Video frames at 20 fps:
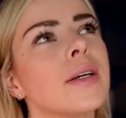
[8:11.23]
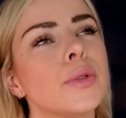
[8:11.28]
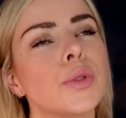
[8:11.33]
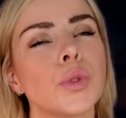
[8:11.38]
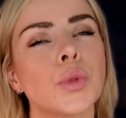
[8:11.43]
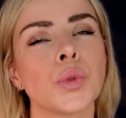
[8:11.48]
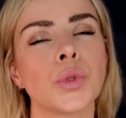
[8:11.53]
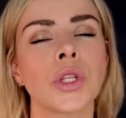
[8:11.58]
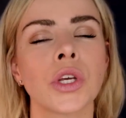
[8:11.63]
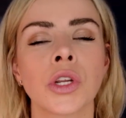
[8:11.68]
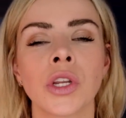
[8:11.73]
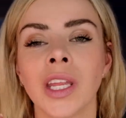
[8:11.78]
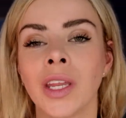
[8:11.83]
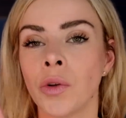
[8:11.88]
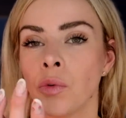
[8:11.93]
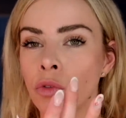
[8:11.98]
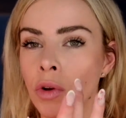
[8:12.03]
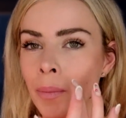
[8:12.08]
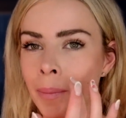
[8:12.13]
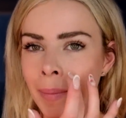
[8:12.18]
So the green
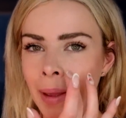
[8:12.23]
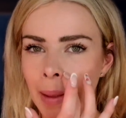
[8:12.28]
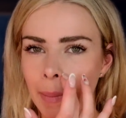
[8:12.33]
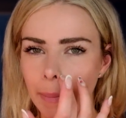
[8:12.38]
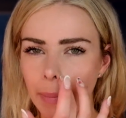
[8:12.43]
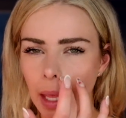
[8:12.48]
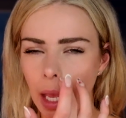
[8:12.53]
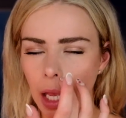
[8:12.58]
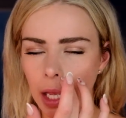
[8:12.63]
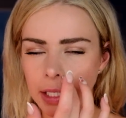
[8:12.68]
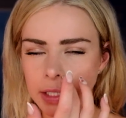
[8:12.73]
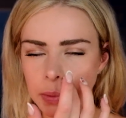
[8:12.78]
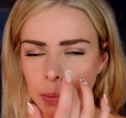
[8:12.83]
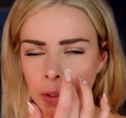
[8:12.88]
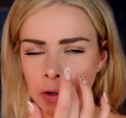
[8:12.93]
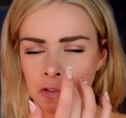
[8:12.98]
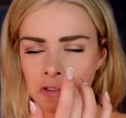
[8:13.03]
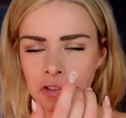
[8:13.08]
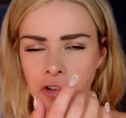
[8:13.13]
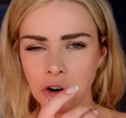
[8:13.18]
room might be a good one
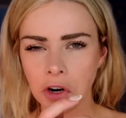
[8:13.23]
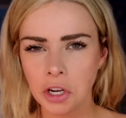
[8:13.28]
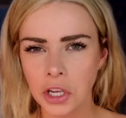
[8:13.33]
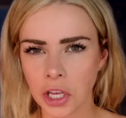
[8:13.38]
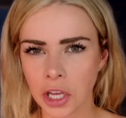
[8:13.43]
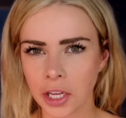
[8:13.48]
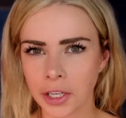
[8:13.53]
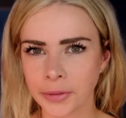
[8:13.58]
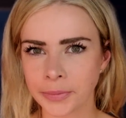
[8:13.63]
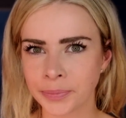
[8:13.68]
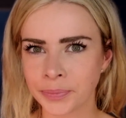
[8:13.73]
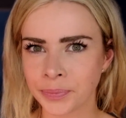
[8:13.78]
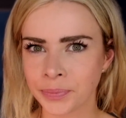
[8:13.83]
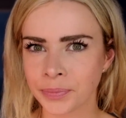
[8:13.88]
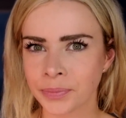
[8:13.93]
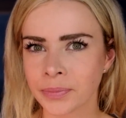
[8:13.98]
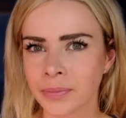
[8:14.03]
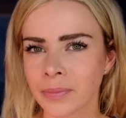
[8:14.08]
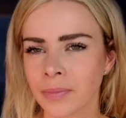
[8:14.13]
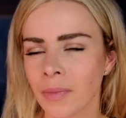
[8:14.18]
for you.
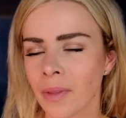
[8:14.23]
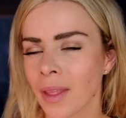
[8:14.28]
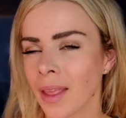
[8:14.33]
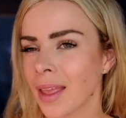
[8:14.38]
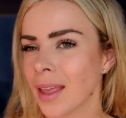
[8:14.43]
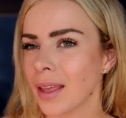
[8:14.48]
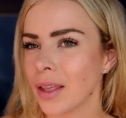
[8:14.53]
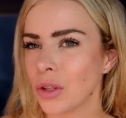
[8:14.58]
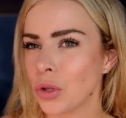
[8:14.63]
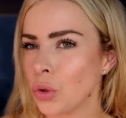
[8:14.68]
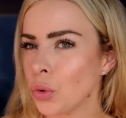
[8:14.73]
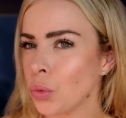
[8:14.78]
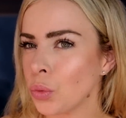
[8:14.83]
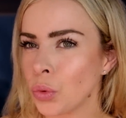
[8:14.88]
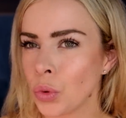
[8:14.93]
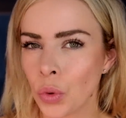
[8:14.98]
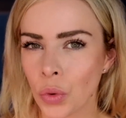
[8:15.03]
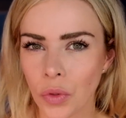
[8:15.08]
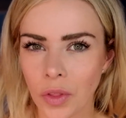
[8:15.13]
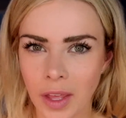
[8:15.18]
You'll
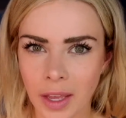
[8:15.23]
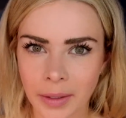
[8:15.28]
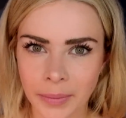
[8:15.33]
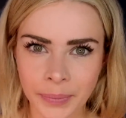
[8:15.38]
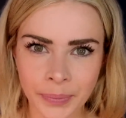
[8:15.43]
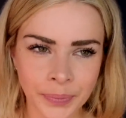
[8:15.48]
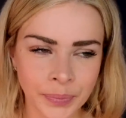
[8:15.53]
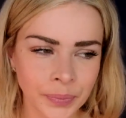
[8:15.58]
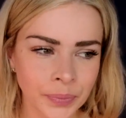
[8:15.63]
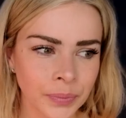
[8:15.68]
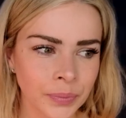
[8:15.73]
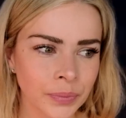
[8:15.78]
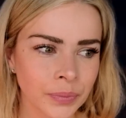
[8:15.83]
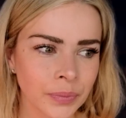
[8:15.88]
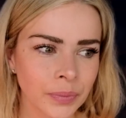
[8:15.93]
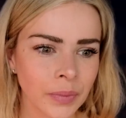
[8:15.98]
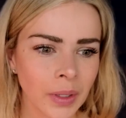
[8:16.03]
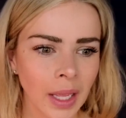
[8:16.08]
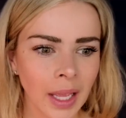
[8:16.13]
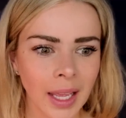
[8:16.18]
know that
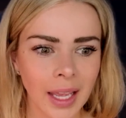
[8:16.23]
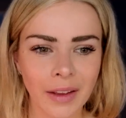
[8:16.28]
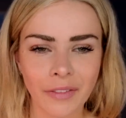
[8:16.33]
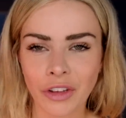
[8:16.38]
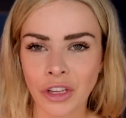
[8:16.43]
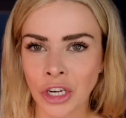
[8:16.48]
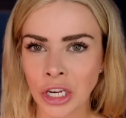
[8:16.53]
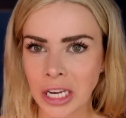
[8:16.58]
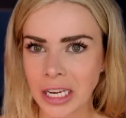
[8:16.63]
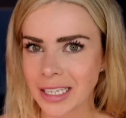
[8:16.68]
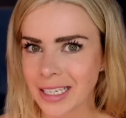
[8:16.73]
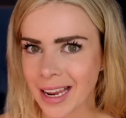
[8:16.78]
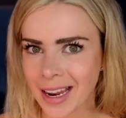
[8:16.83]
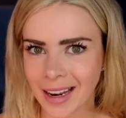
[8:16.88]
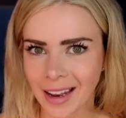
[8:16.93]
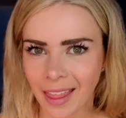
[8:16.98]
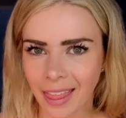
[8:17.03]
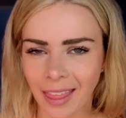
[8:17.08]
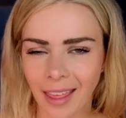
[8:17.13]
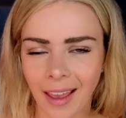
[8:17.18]
if you need
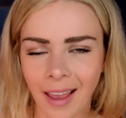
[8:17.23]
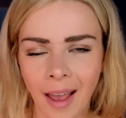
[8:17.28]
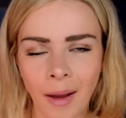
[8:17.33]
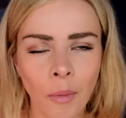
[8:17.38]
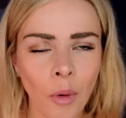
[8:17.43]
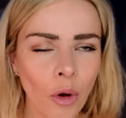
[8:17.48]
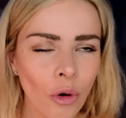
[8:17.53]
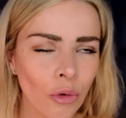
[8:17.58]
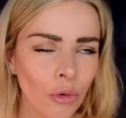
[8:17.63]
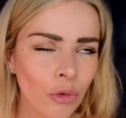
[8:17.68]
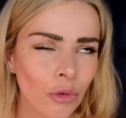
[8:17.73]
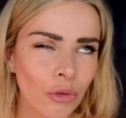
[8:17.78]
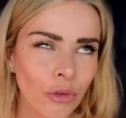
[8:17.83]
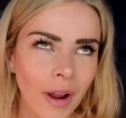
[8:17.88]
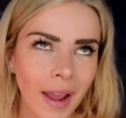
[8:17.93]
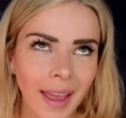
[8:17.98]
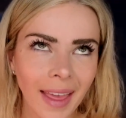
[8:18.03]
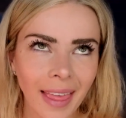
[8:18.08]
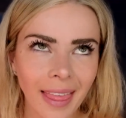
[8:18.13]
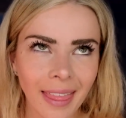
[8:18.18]
anything, I'm
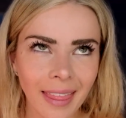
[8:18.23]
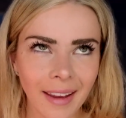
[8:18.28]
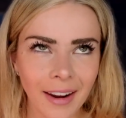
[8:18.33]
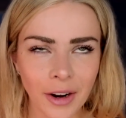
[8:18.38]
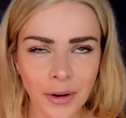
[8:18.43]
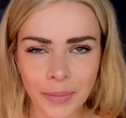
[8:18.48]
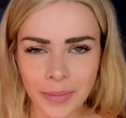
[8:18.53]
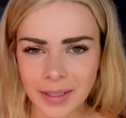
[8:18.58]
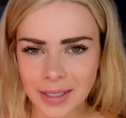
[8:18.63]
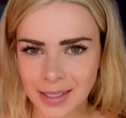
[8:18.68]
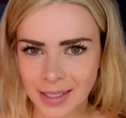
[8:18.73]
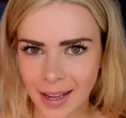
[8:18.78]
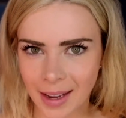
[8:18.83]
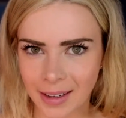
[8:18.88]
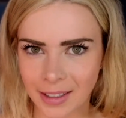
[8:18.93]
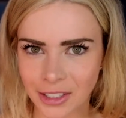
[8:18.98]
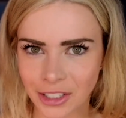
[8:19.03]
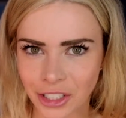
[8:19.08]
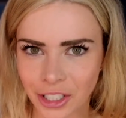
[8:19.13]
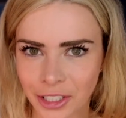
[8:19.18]
right there
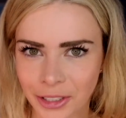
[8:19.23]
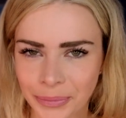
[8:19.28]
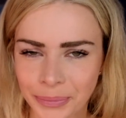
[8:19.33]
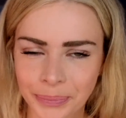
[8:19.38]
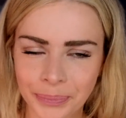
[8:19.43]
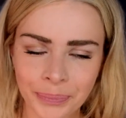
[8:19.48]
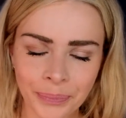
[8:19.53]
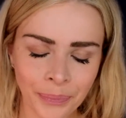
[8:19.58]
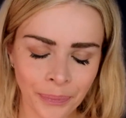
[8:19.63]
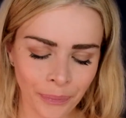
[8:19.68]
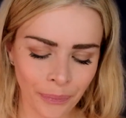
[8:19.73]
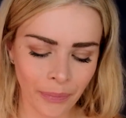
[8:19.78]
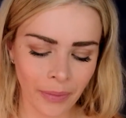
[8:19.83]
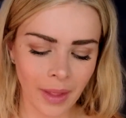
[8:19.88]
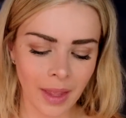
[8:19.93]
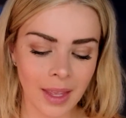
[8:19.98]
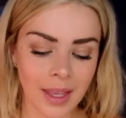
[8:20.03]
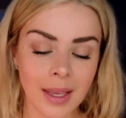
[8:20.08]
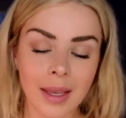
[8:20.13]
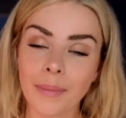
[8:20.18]
beside you.
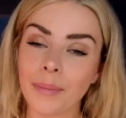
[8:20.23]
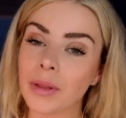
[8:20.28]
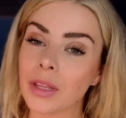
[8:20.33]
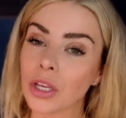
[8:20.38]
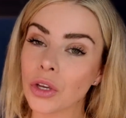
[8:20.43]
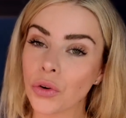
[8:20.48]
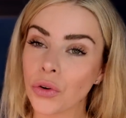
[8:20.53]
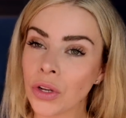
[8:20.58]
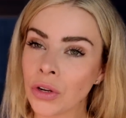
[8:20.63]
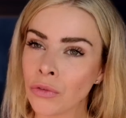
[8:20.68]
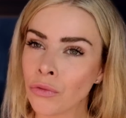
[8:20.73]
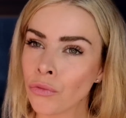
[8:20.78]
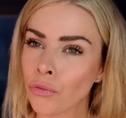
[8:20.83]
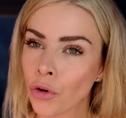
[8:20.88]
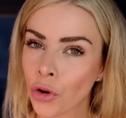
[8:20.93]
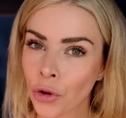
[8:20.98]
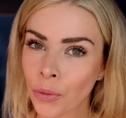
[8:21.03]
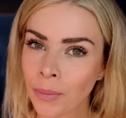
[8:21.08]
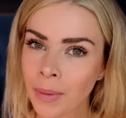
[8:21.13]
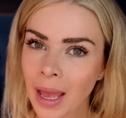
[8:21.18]
But the green
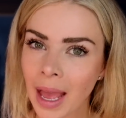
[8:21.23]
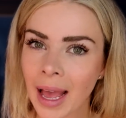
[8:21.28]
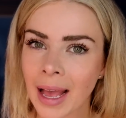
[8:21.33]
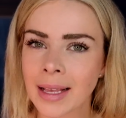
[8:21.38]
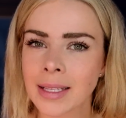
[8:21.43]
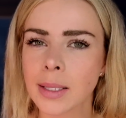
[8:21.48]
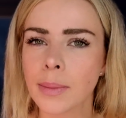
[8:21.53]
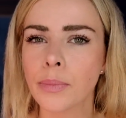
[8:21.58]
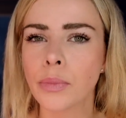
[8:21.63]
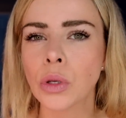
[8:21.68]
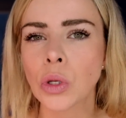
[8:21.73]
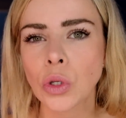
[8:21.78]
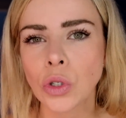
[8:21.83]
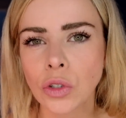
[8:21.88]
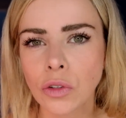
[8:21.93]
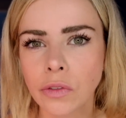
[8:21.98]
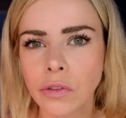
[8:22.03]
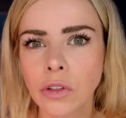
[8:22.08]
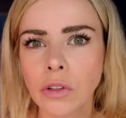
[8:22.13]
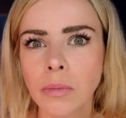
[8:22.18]
room, it has
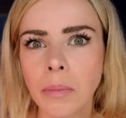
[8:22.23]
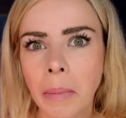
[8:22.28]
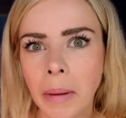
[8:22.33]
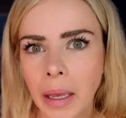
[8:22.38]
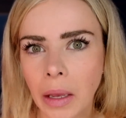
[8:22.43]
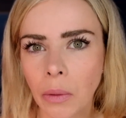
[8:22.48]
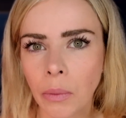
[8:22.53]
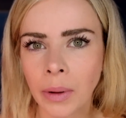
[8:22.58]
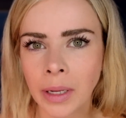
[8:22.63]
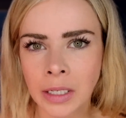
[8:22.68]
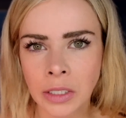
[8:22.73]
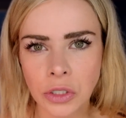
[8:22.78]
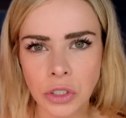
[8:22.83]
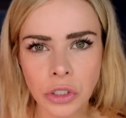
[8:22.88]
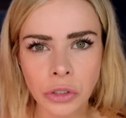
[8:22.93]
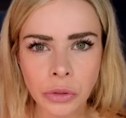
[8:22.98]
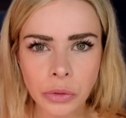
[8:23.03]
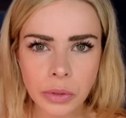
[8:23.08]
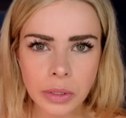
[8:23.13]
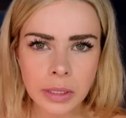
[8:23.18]
beautiful big
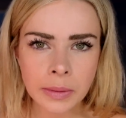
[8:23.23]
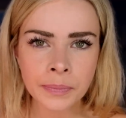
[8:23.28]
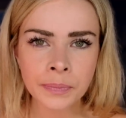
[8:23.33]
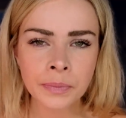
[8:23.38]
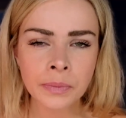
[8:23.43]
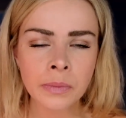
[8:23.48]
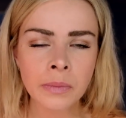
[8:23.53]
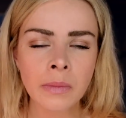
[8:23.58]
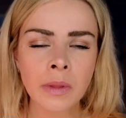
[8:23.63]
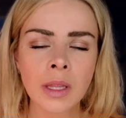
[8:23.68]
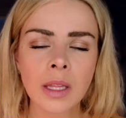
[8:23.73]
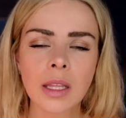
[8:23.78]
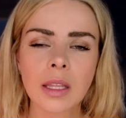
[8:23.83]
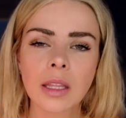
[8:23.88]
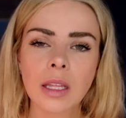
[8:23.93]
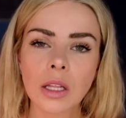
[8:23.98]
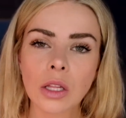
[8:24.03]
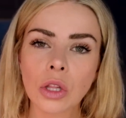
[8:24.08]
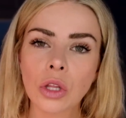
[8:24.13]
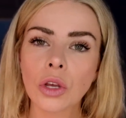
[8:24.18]
windows
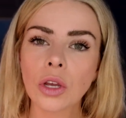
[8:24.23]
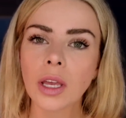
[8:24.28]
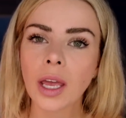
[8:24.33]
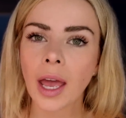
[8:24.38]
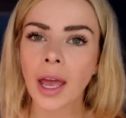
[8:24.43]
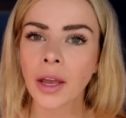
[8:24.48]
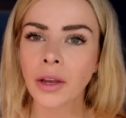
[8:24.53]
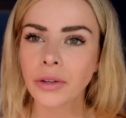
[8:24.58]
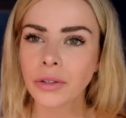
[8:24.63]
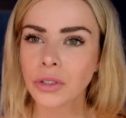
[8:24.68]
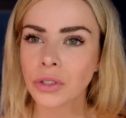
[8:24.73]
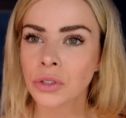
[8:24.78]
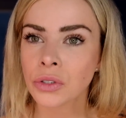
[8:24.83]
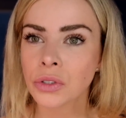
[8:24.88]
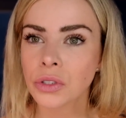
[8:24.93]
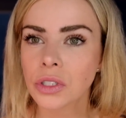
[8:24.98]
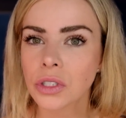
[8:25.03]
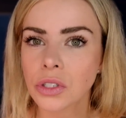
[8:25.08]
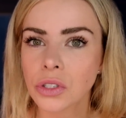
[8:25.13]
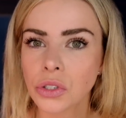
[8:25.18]
that look out
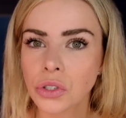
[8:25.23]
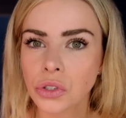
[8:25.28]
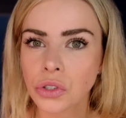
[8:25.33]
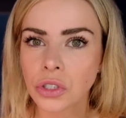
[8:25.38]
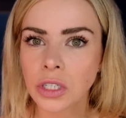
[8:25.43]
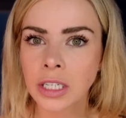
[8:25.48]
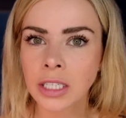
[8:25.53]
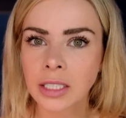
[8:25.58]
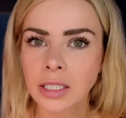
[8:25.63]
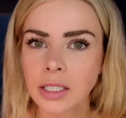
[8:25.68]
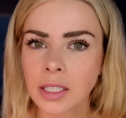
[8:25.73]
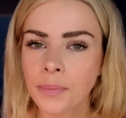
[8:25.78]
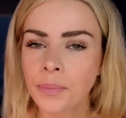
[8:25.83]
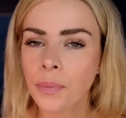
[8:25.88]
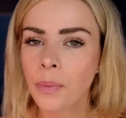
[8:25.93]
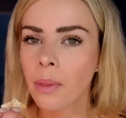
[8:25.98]
onto the street.